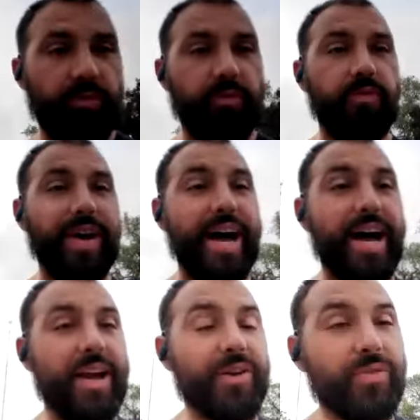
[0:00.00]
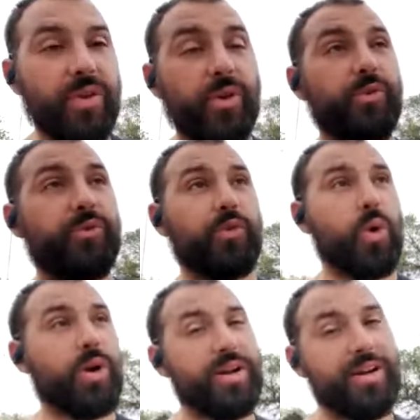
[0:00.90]
5,
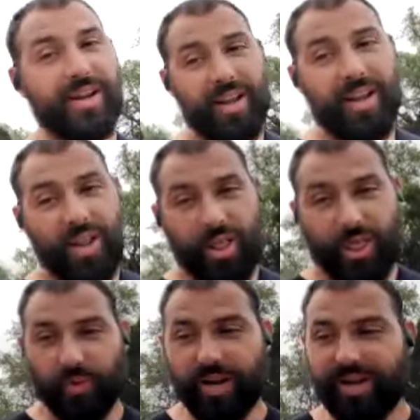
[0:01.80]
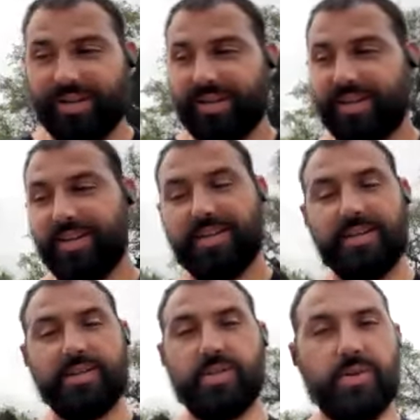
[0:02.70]
4, 3,
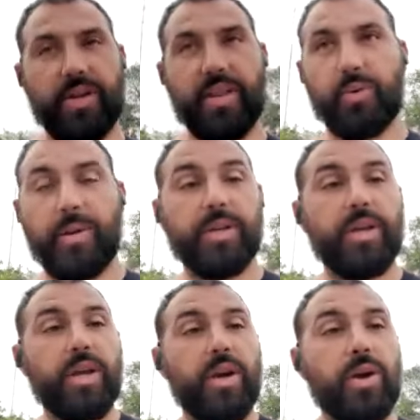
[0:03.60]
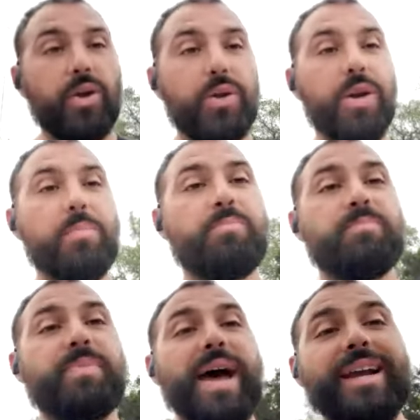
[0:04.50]
2. Yeah, that won't happen.
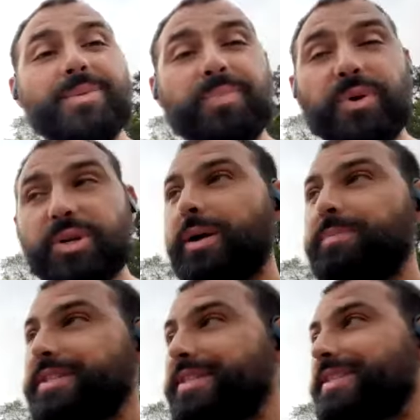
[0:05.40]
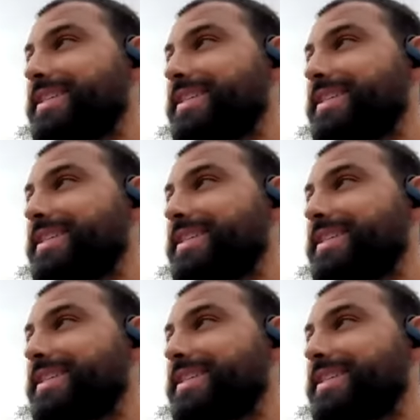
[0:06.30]
Back to push-ups.